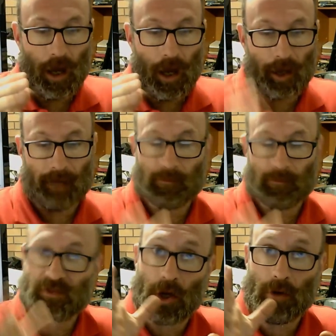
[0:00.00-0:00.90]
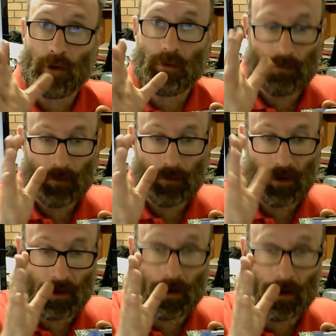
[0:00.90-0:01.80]
Okay, so
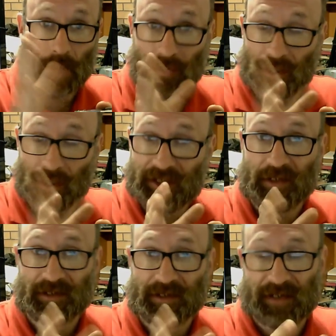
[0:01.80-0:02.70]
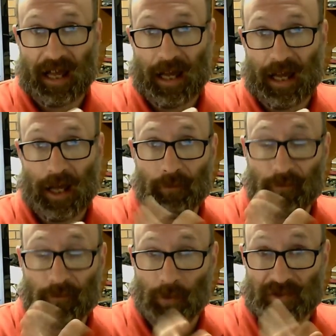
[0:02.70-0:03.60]
I deleted this card
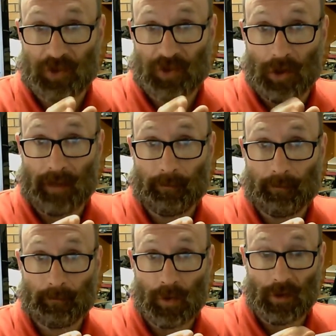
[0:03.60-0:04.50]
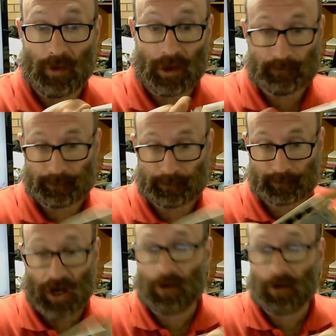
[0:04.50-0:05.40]
from the server. All right.
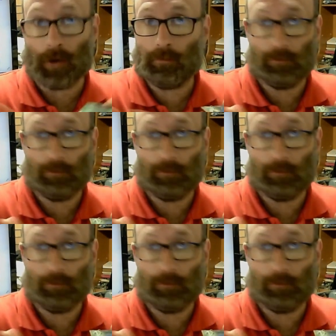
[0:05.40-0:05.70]
Now I've got